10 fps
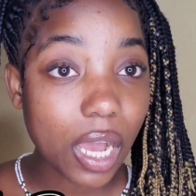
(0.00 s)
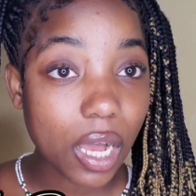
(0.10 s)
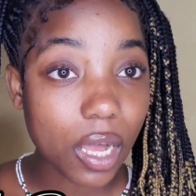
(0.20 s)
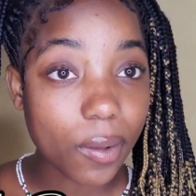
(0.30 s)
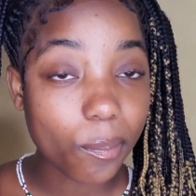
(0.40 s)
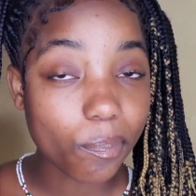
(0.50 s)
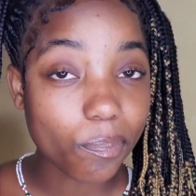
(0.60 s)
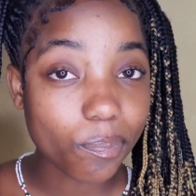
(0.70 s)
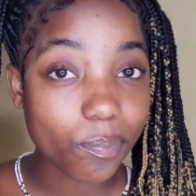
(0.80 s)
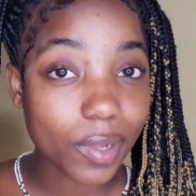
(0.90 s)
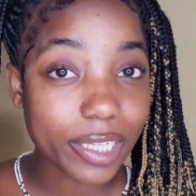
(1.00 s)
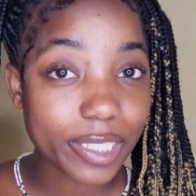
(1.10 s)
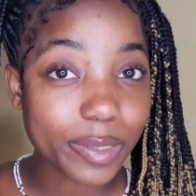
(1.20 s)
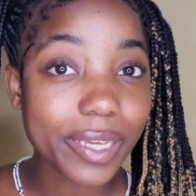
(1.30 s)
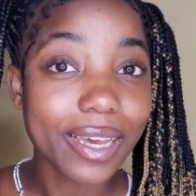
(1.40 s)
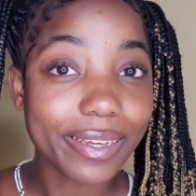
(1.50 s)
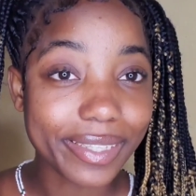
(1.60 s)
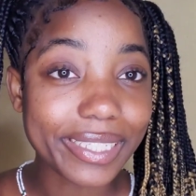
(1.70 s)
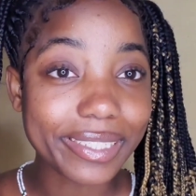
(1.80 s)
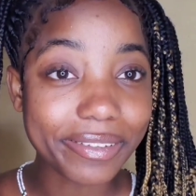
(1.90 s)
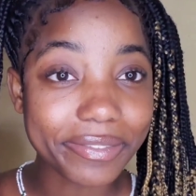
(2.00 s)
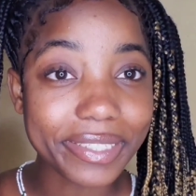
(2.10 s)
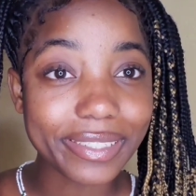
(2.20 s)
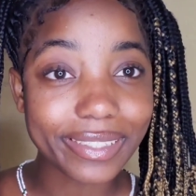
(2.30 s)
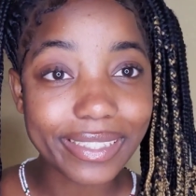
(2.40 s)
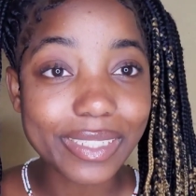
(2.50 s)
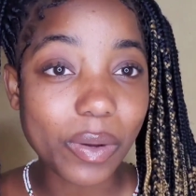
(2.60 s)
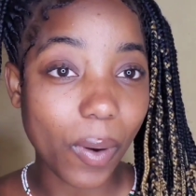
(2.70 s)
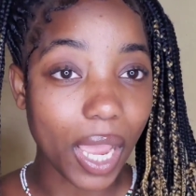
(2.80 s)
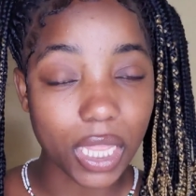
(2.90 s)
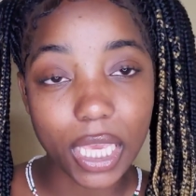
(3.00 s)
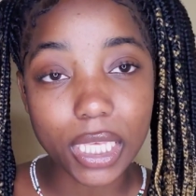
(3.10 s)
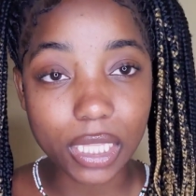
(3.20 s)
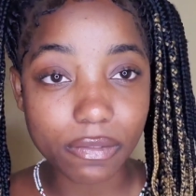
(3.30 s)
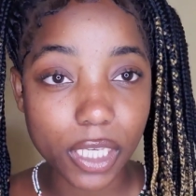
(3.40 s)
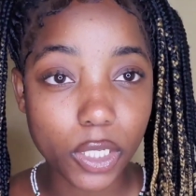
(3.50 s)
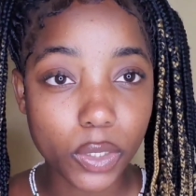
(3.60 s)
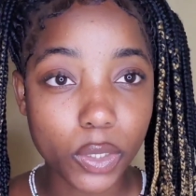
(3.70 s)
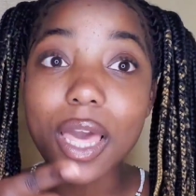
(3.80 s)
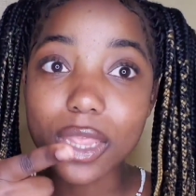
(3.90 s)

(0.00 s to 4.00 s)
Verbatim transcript: Um, so yeah, that's definitely why I like living here.